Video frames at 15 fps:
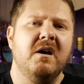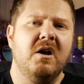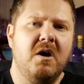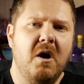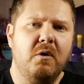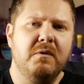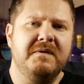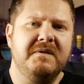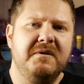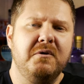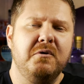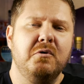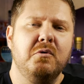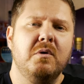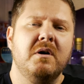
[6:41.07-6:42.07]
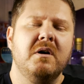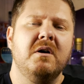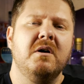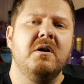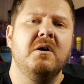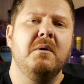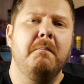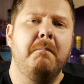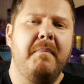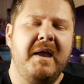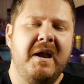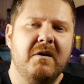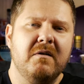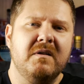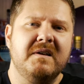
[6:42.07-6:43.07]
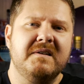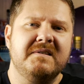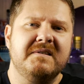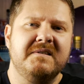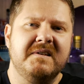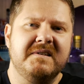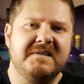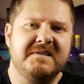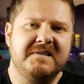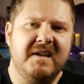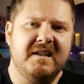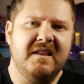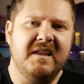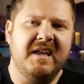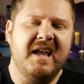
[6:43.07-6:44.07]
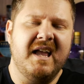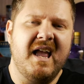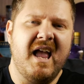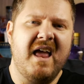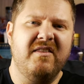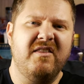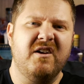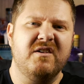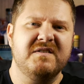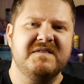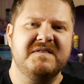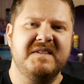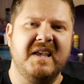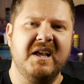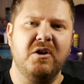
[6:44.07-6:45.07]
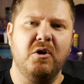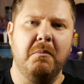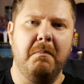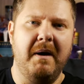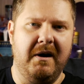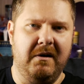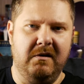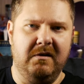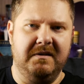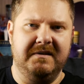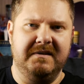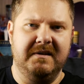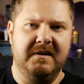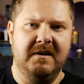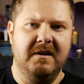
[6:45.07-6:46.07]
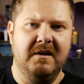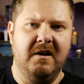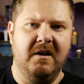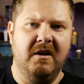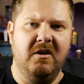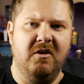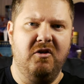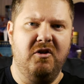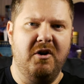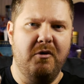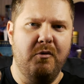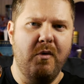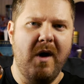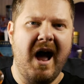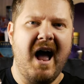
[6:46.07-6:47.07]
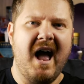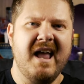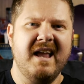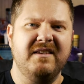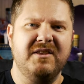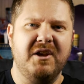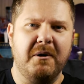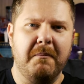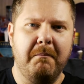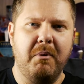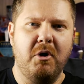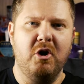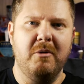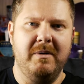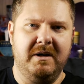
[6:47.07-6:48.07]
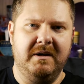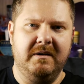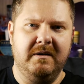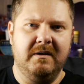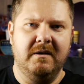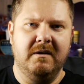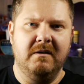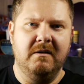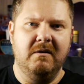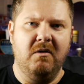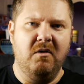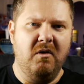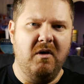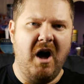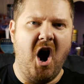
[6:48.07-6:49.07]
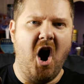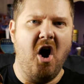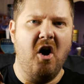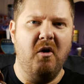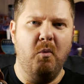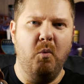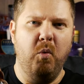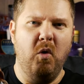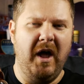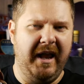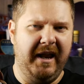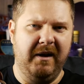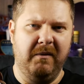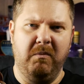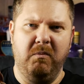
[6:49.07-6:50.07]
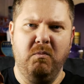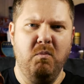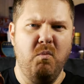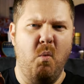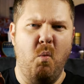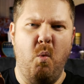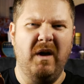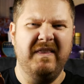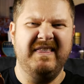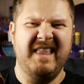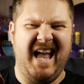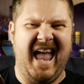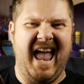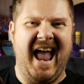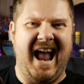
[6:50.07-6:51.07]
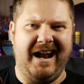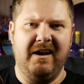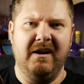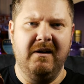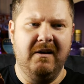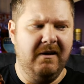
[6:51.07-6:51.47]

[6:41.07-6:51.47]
goes to Peerless Distilling and their single barrels. Their rye and their bourbon are like, what the heck?